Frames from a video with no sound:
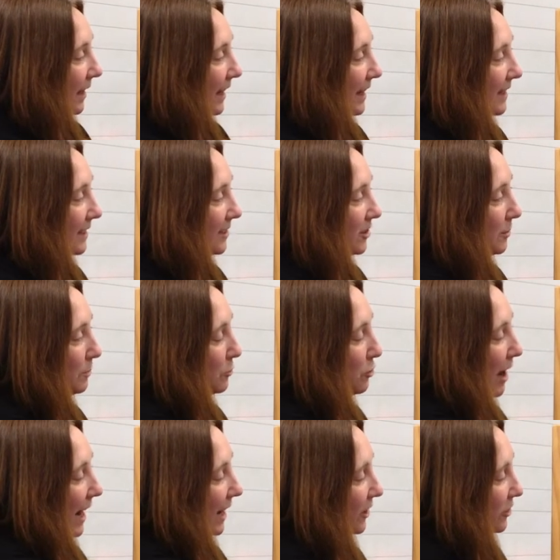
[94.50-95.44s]
It's
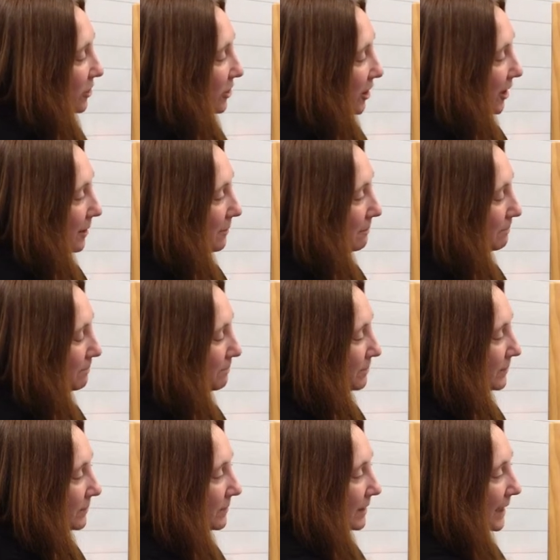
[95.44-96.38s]
subtraction,
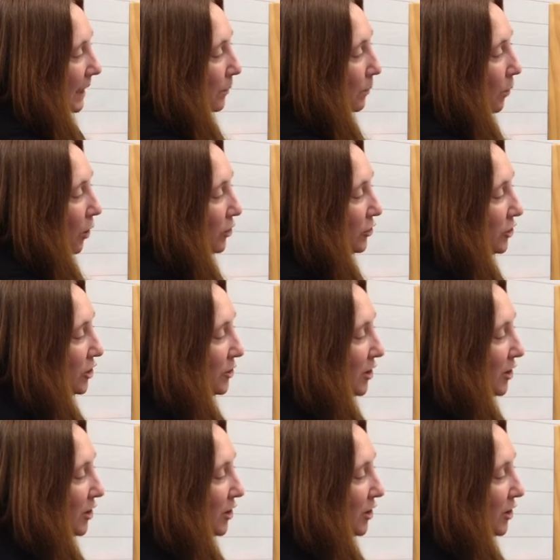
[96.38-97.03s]
and what do